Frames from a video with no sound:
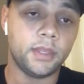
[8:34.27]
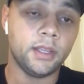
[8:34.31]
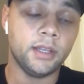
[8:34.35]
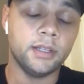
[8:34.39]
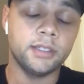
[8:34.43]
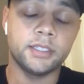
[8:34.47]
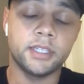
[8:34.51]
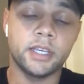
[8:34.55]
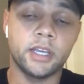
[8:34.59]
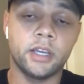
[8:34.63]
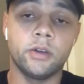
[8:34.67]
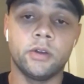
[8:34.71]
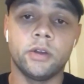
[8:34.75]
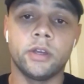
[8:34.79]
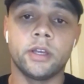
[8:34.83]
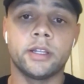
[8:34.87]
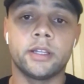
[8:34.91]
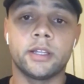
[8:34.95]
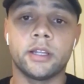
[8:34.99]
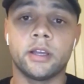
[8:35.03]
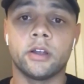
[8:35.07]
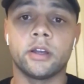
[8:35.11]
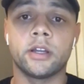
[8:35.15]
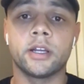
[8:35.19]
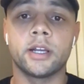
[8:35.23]
Terry and
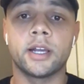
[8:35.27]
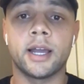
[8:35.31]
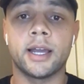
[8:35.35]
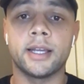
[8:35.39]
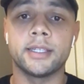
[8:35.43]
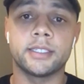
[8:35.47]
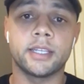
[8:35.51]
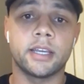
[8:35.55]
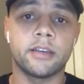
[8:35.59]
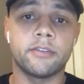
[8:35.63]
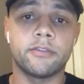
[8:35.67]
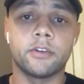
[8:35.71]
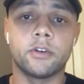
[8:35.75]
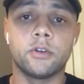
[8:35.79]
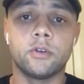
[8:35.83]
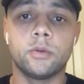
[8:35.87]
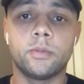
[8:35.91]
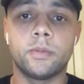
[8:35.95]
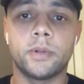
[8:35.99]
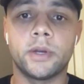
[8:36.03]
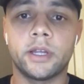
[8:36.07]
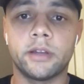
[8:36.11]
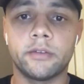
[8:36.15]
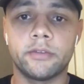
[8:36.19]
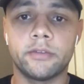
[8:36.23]
the other guys have a good
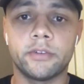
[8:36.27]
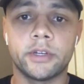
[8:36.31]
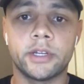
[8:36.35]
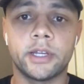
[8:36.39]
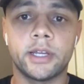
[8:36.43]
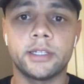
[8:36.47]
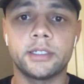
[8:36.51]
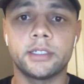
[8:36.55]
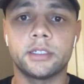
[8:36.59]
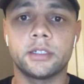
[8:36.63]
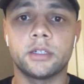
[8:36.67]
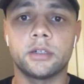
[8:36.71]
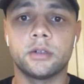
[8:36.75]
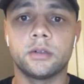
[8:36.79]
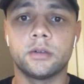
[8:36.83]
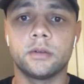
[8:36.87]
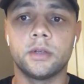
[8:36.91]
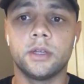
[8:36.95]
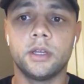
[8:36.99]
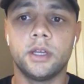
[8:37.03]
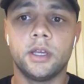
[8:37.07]
plan for that. So,